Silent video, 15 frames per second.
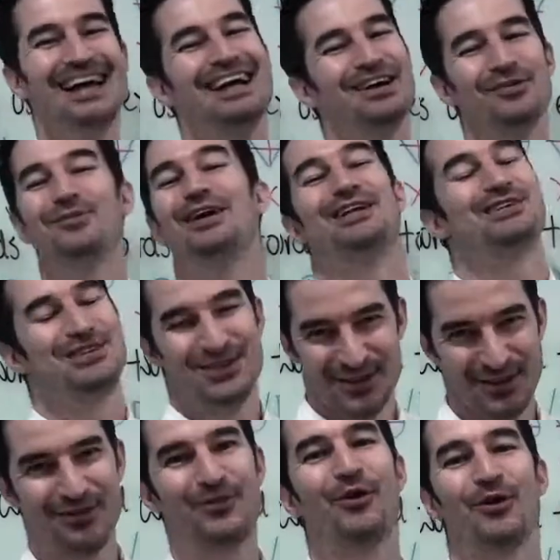Which,
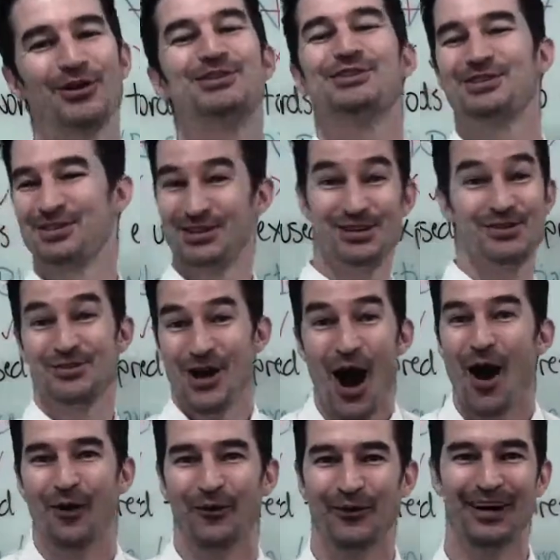of course, you
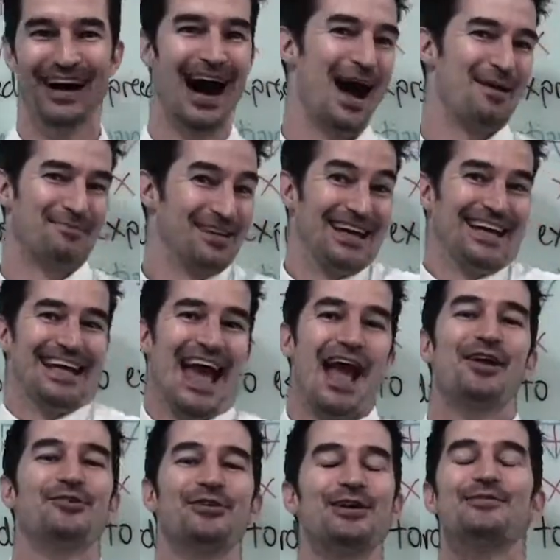know I'm getting
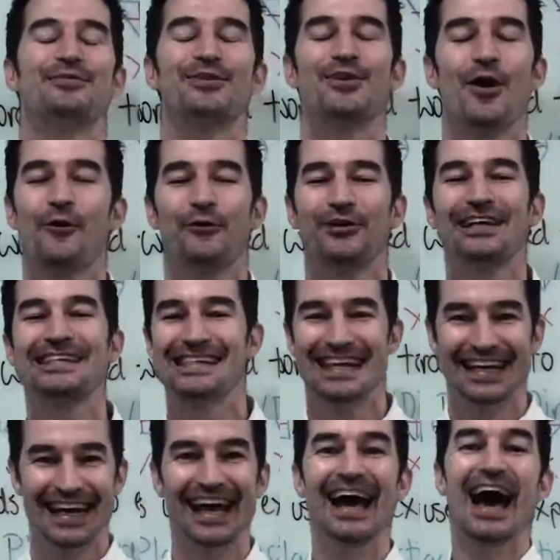angry for no
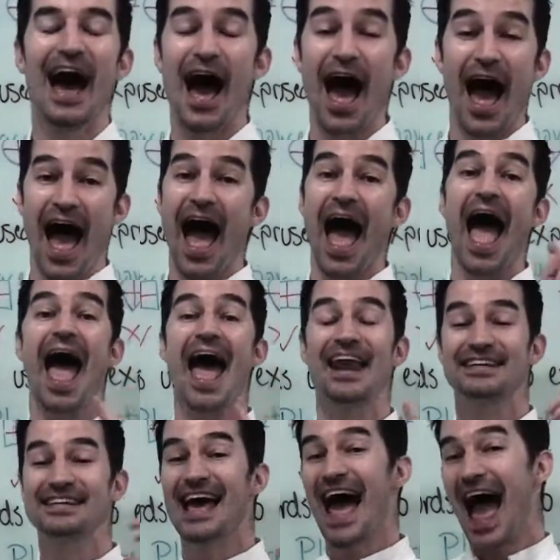reason.
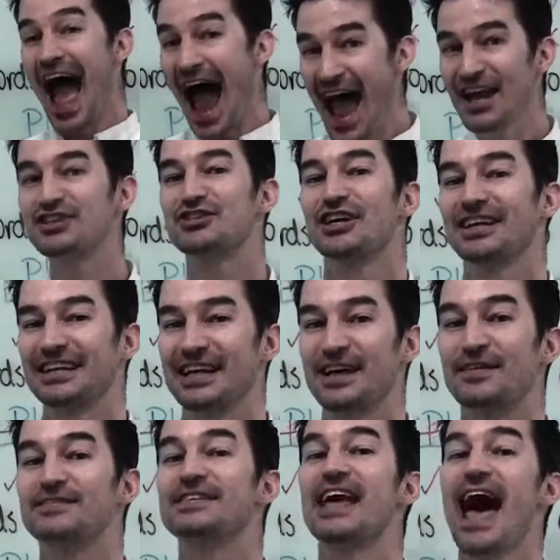And
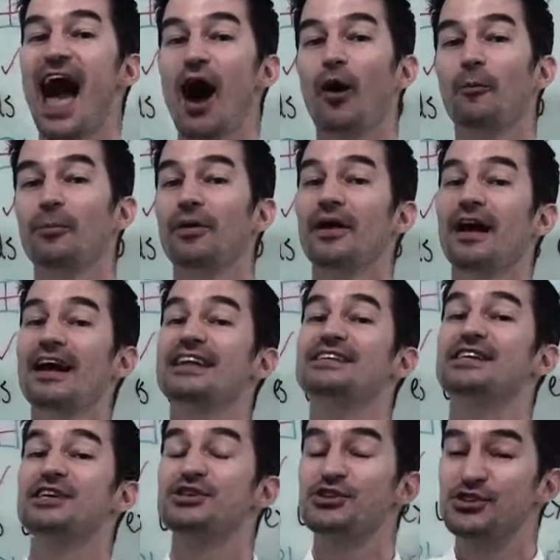adjectives help
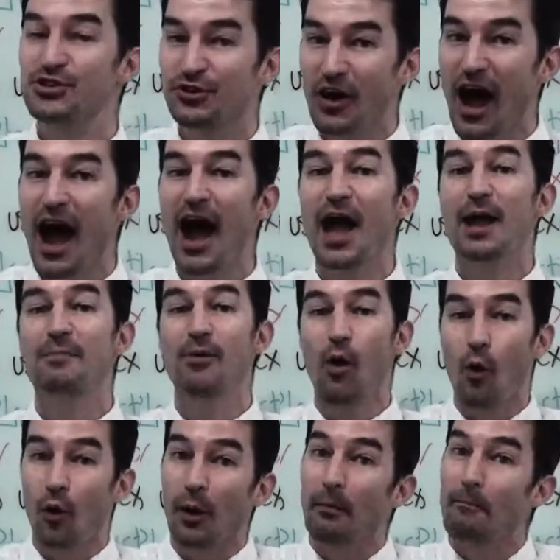describe
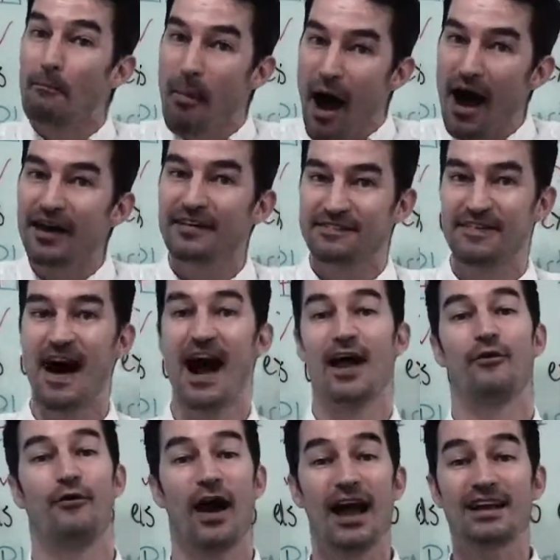or modify,
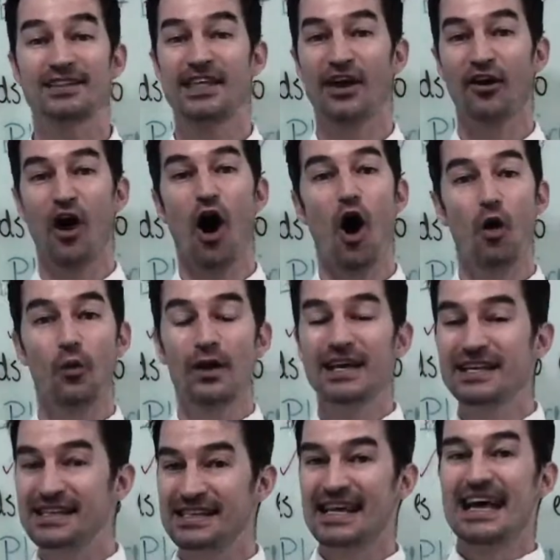right? They're
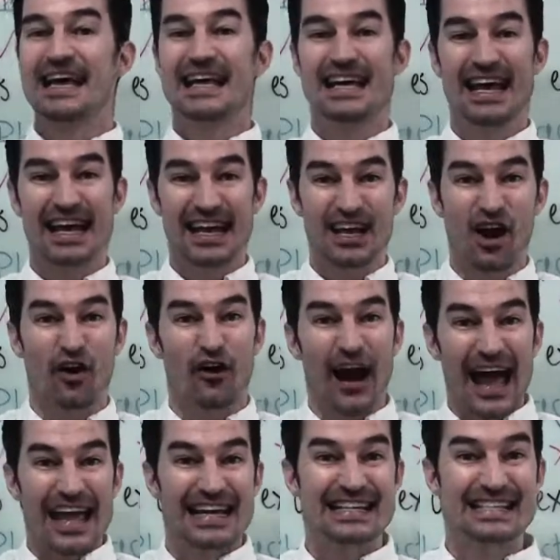always getting our
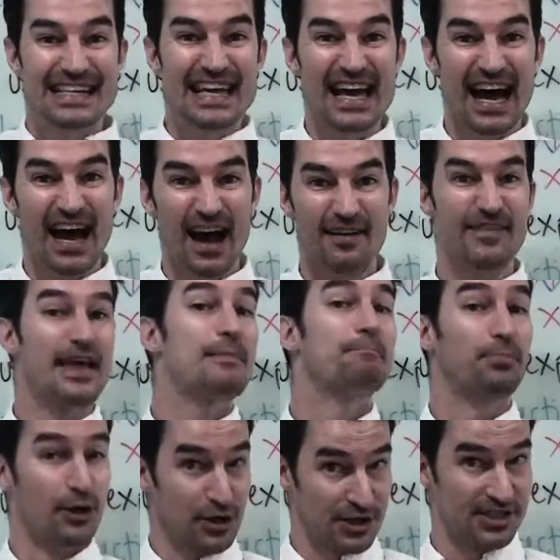idea of a
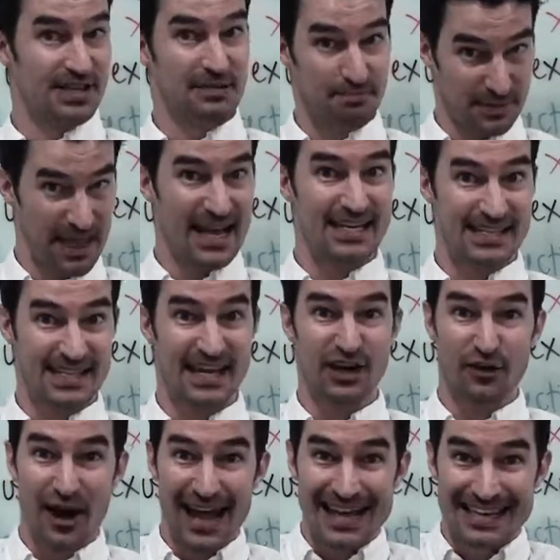person, place, thing,
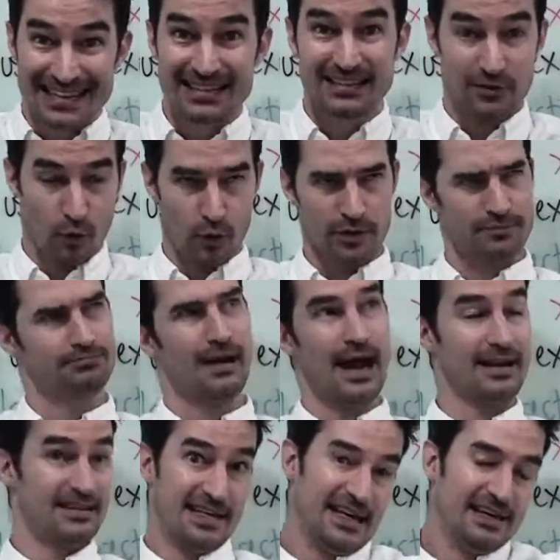or
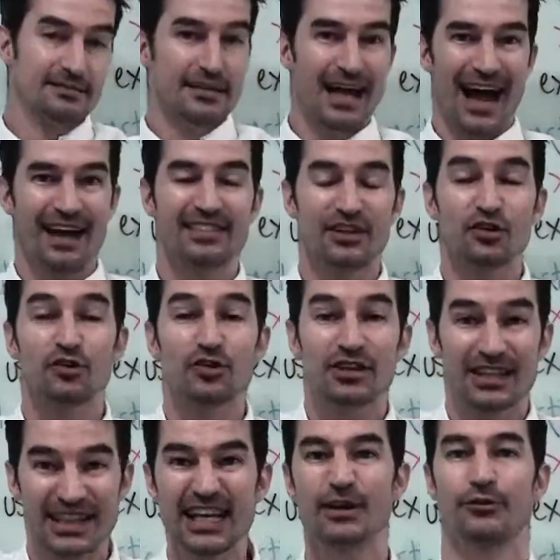idea a little
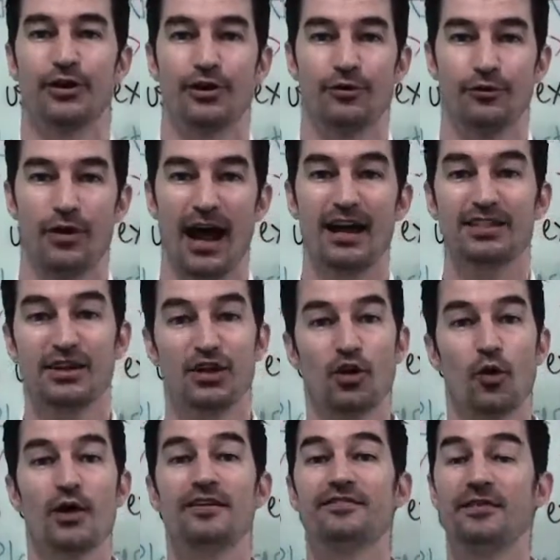clearer, right? They're
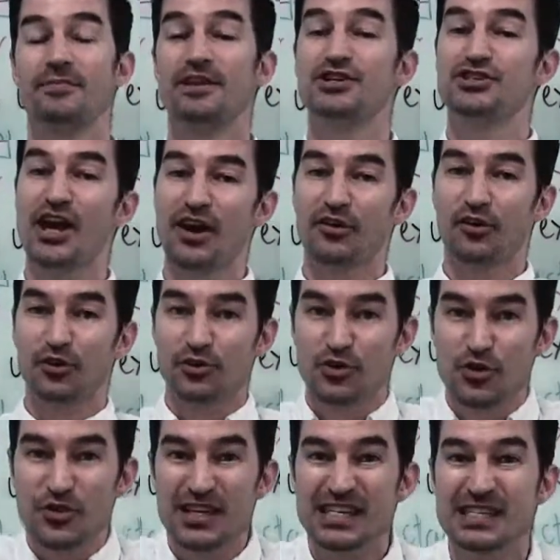going from the general to
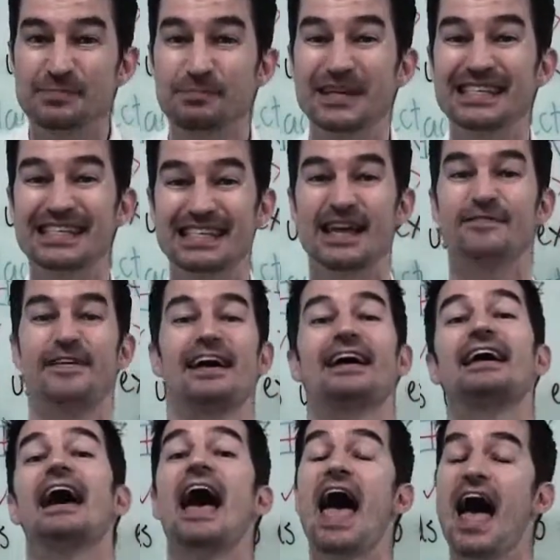the specific,
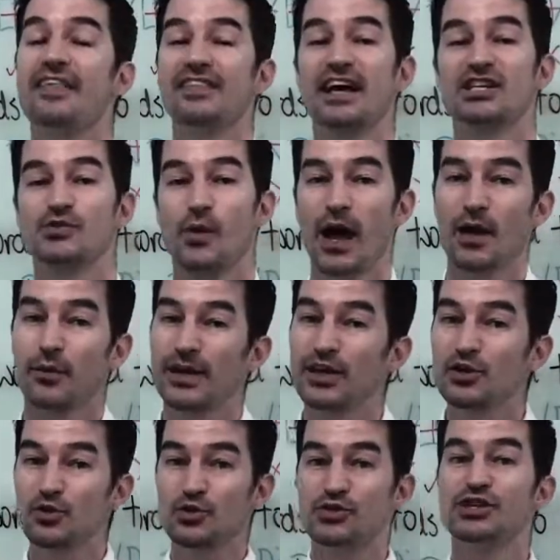and that's why we
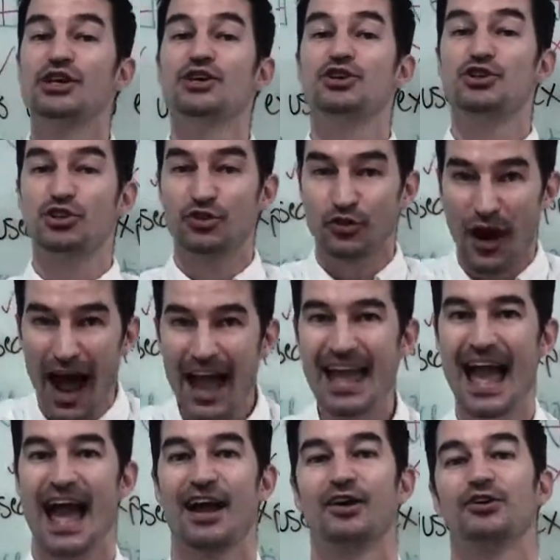use
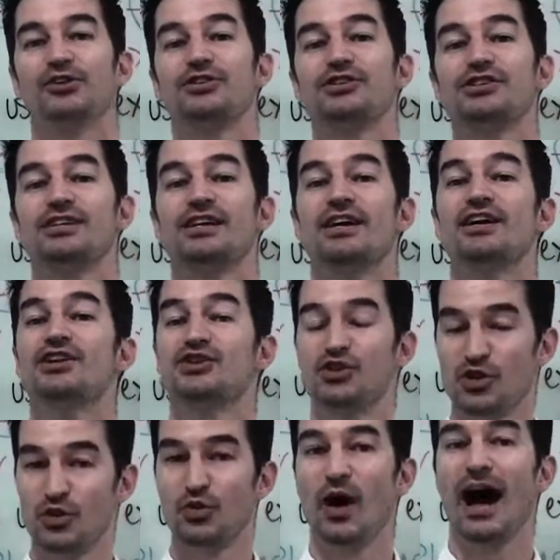triangles
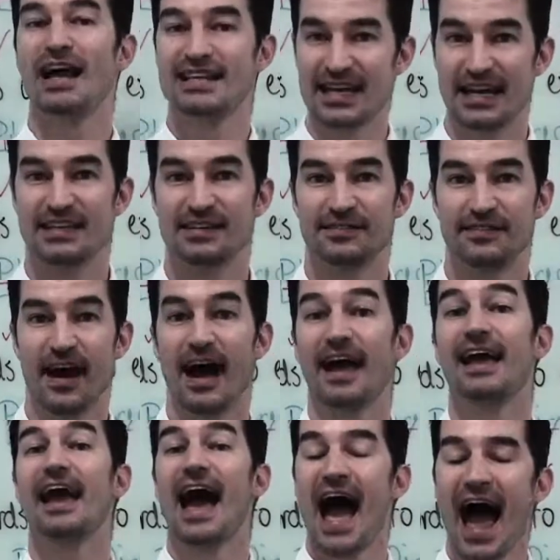to identify
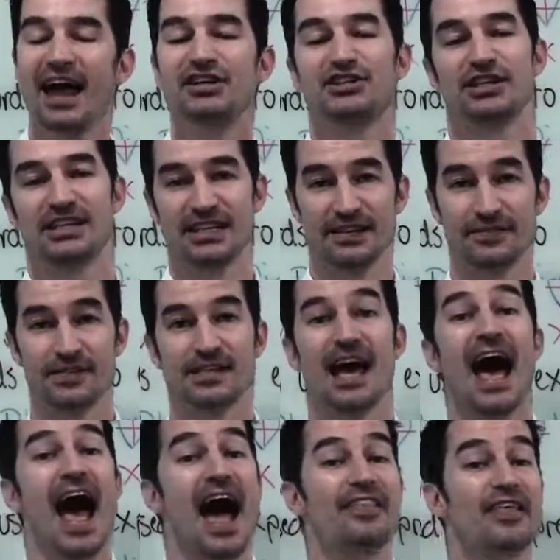adjectives.
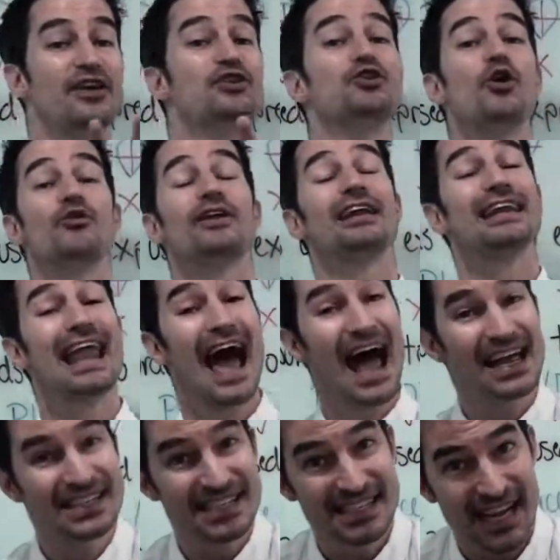And then you know the
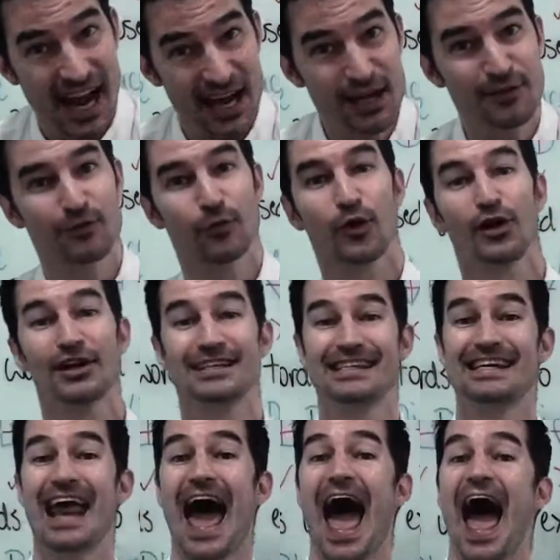last kind of word is an
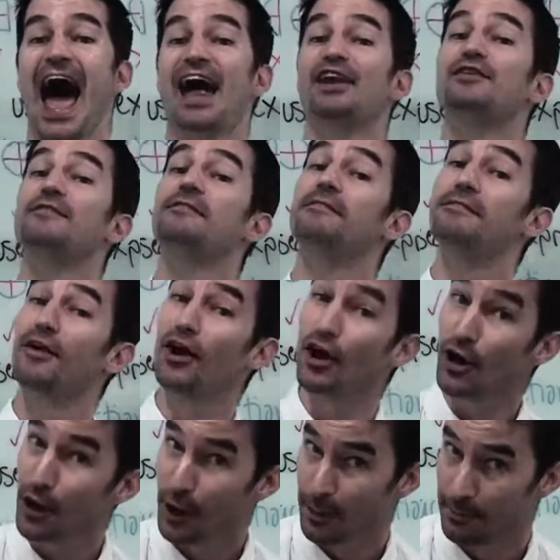
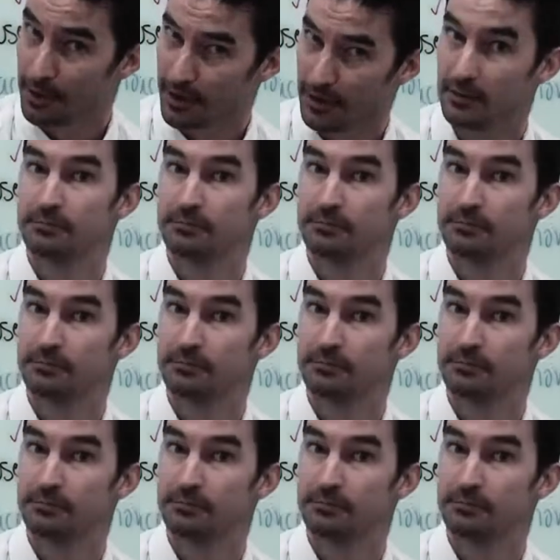adverb.